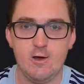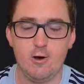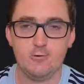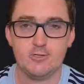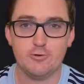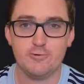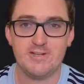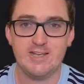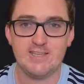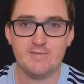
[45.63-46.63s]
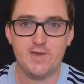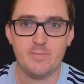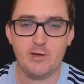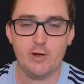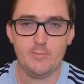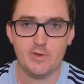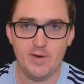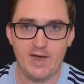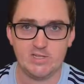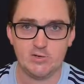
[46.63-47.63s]
on Shaun Does FM. I hope you
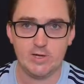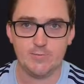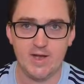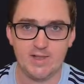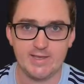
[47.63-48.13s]
are doing well,